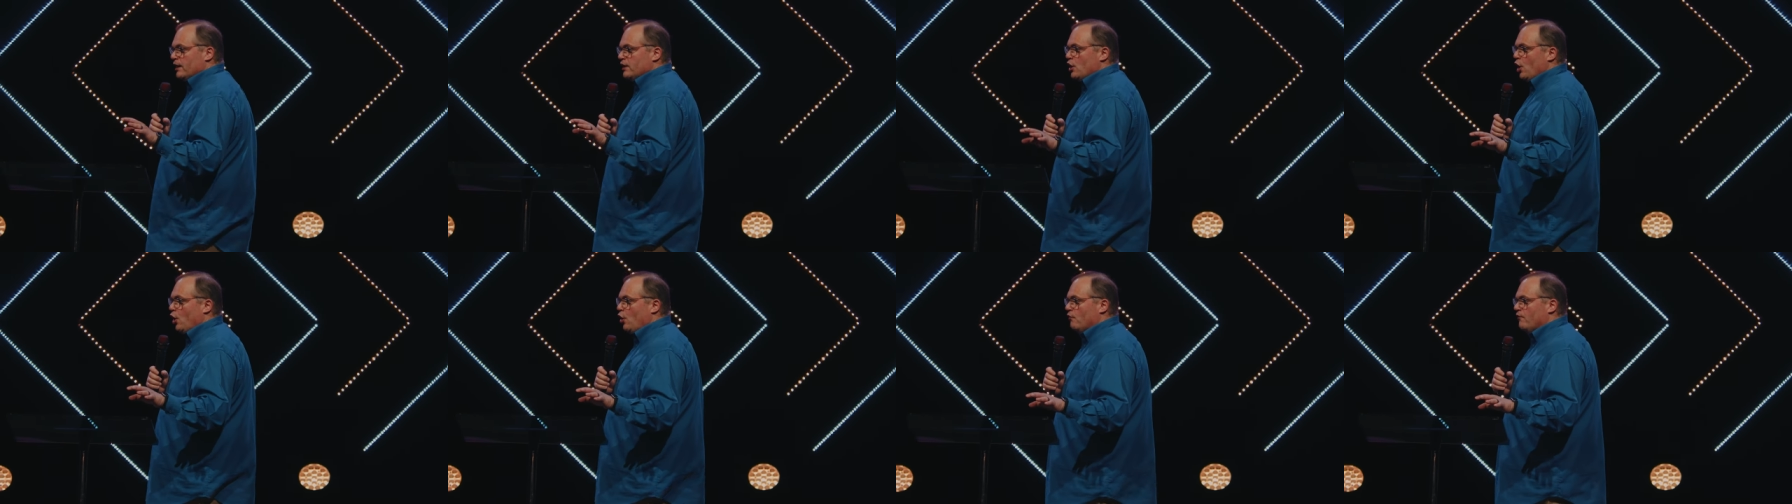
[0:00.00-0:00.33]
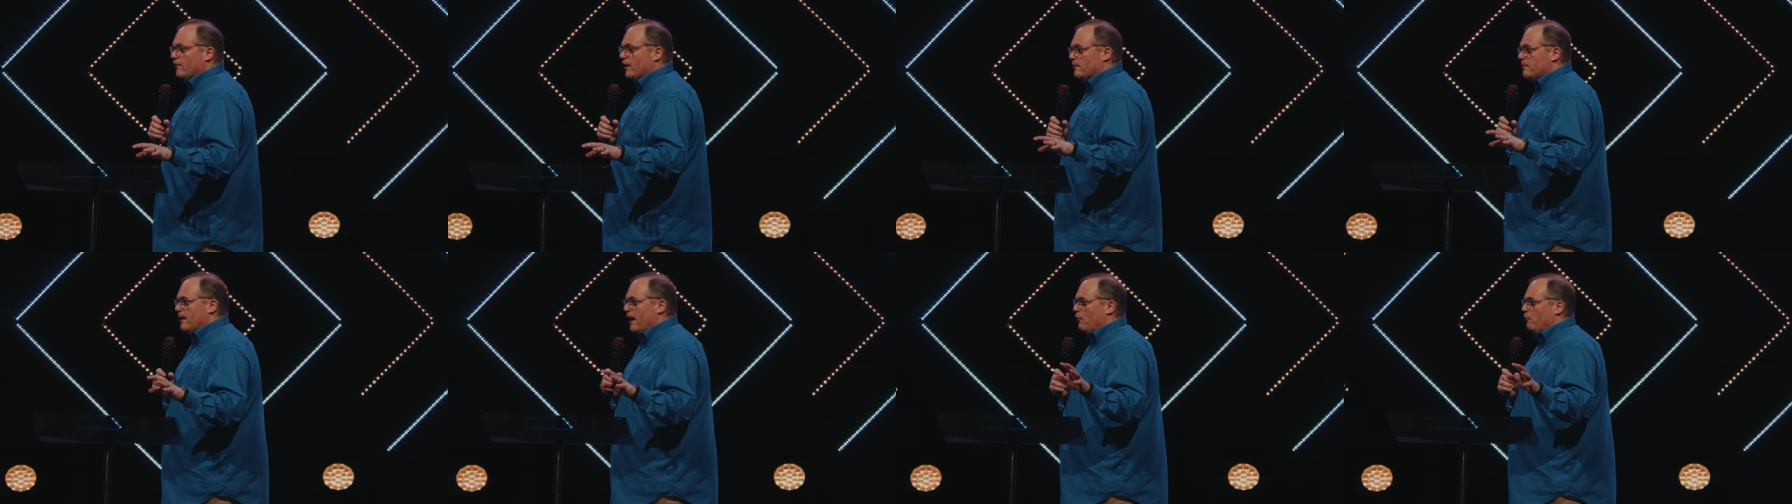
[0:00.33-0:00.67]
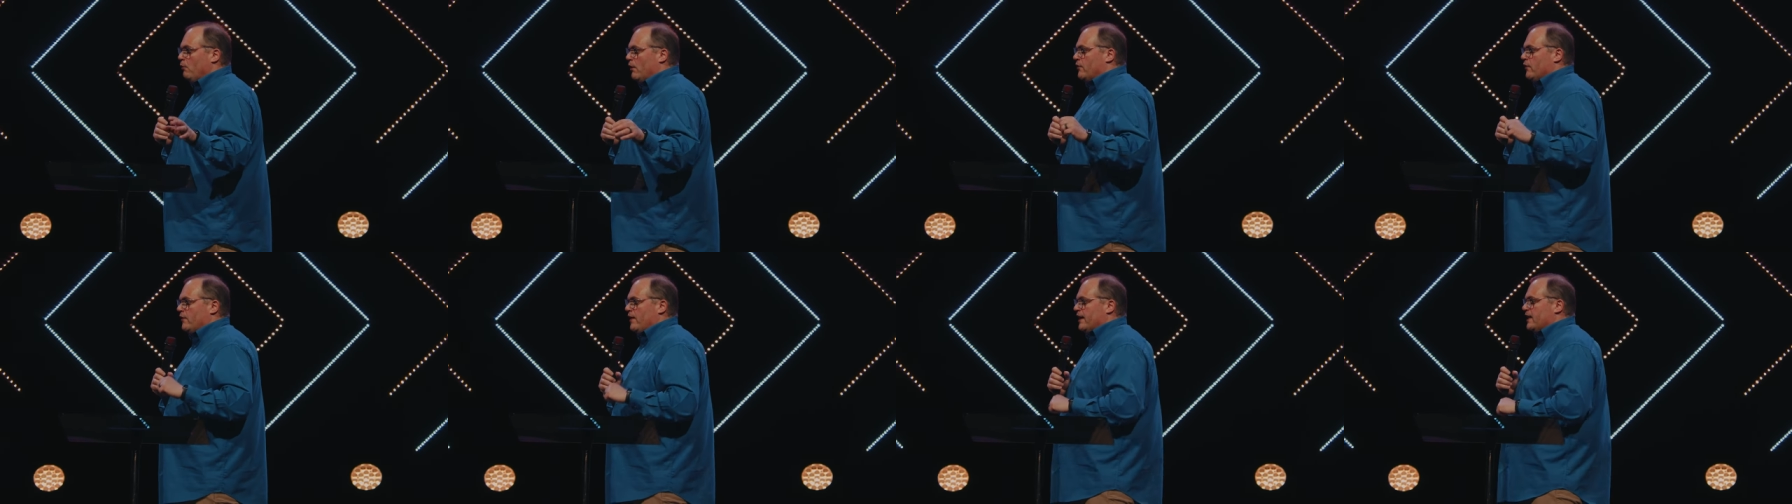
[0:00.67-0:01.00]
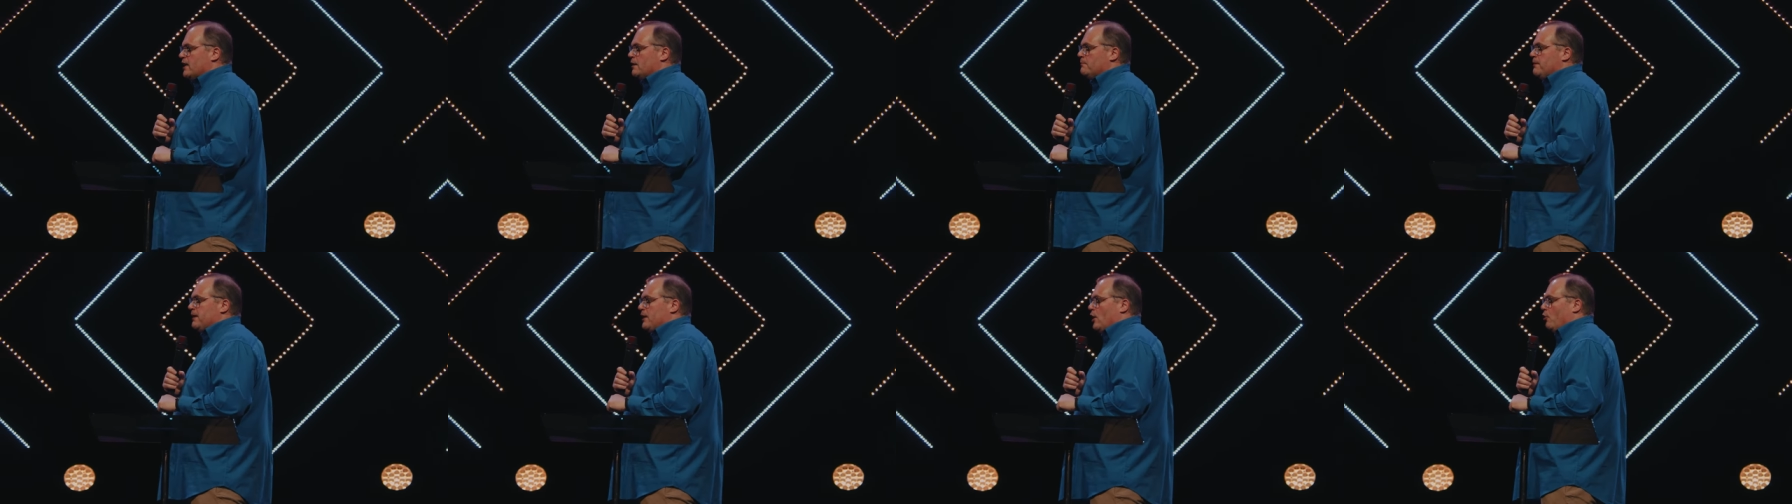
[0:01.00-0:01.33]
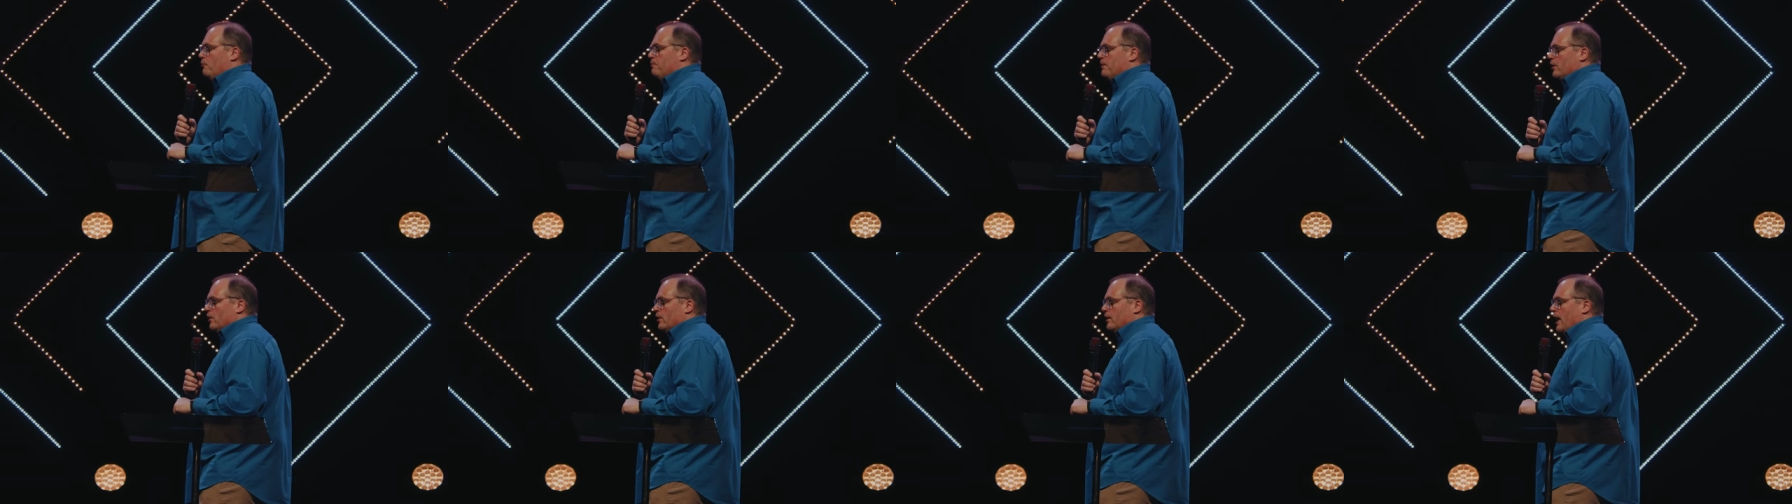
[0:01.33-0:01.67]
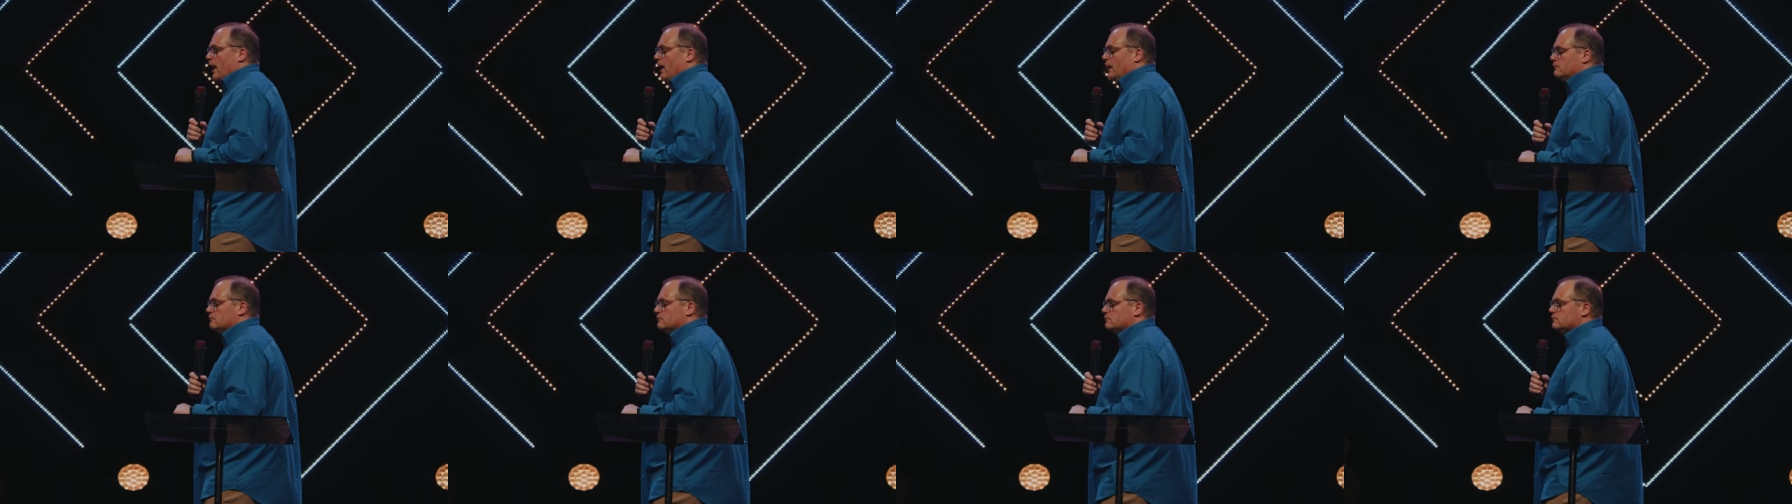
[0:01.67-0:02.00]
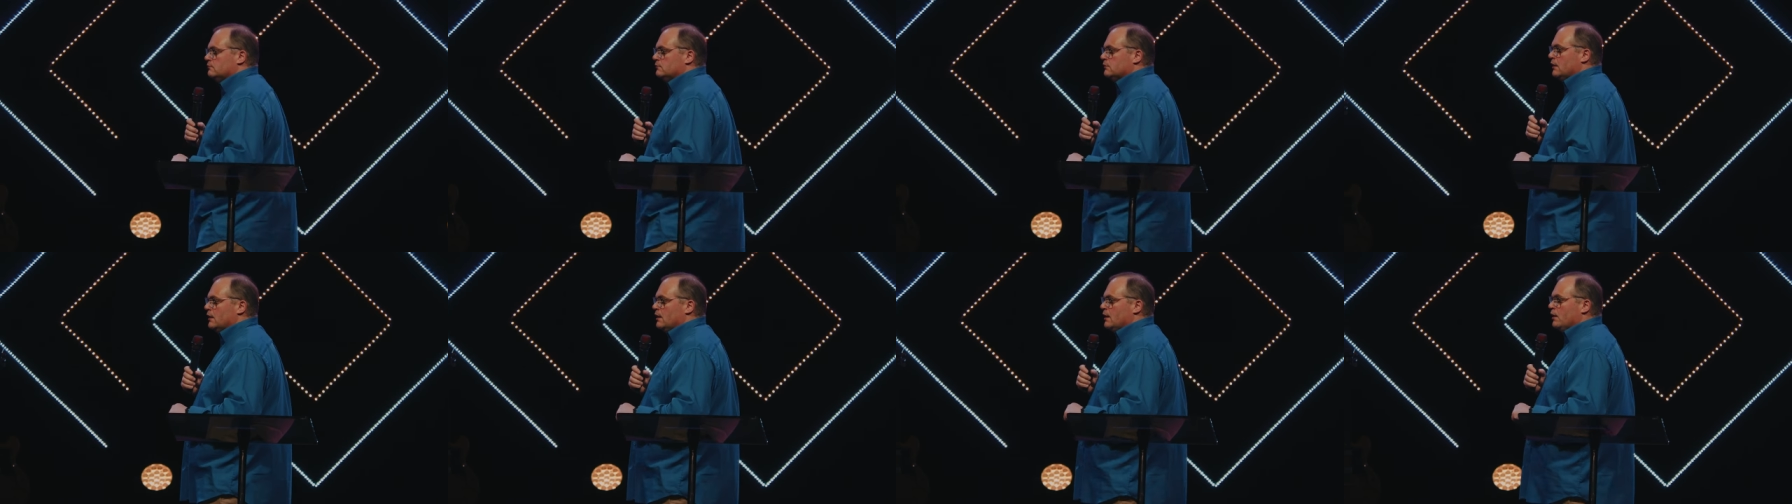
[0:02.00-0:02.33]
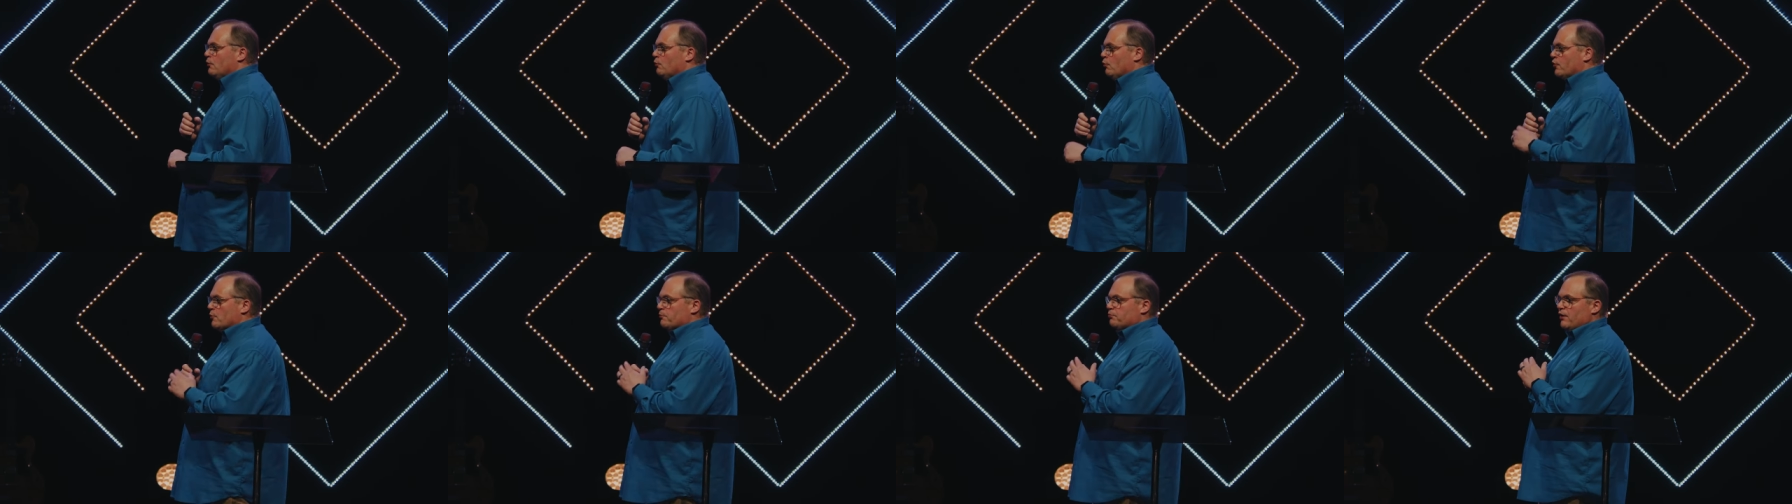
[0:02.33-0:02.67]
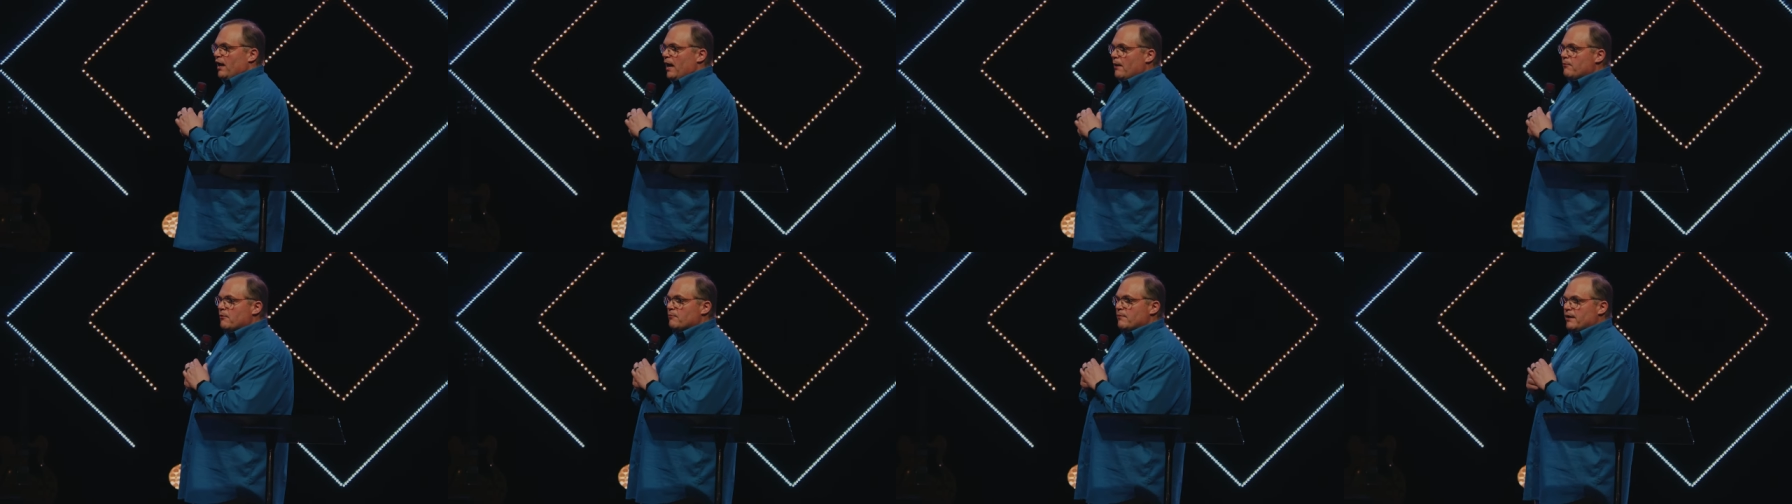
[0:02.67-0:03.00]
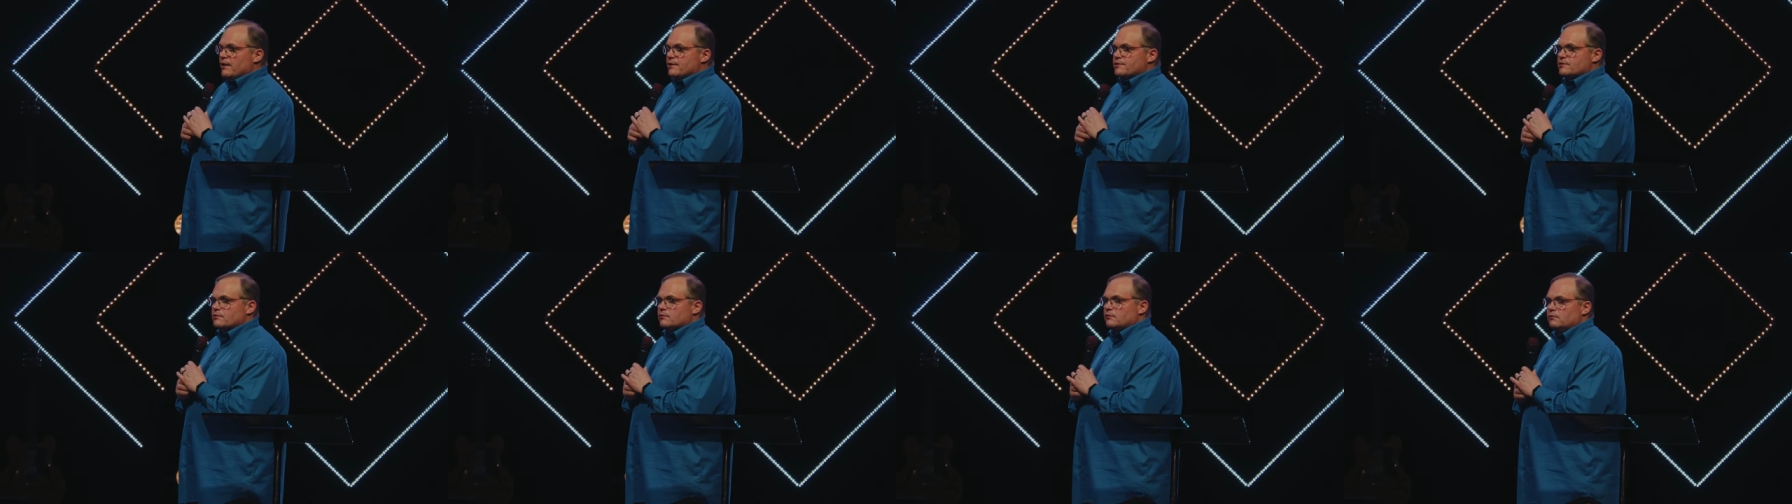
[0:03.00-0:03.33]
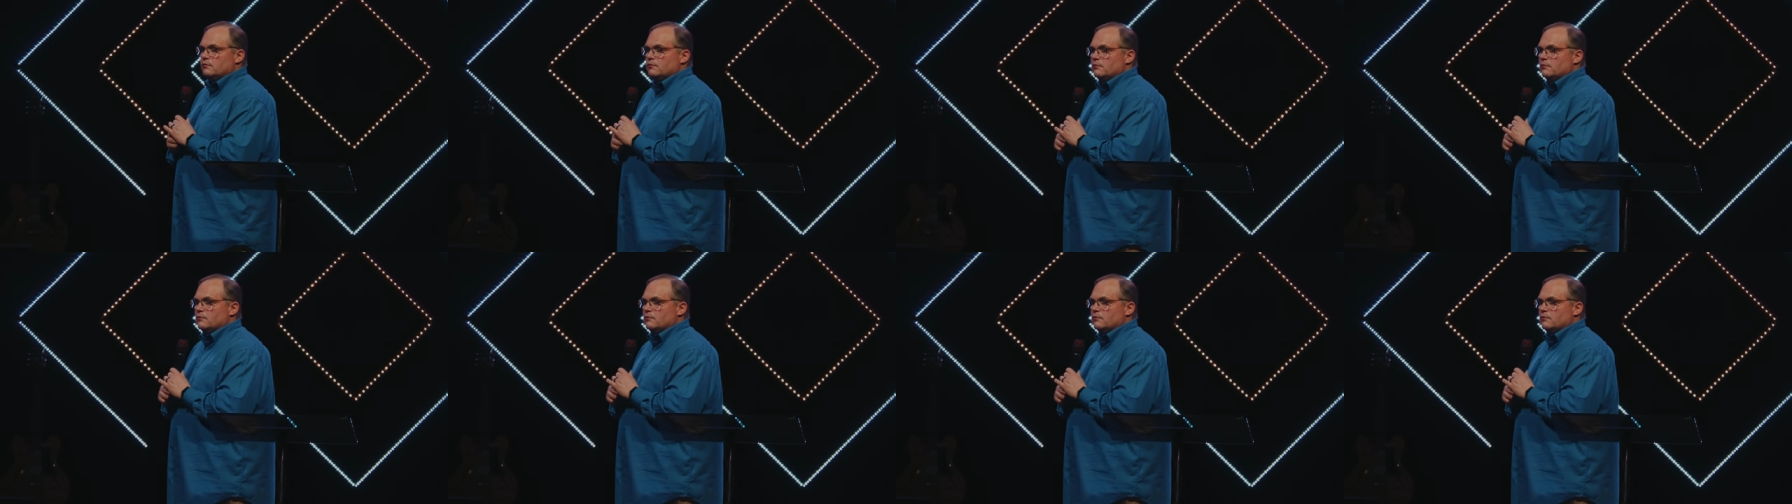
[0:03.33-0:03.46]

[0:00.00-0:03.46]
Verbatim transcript: COVID about whether they can be open or not. Well, the problem is,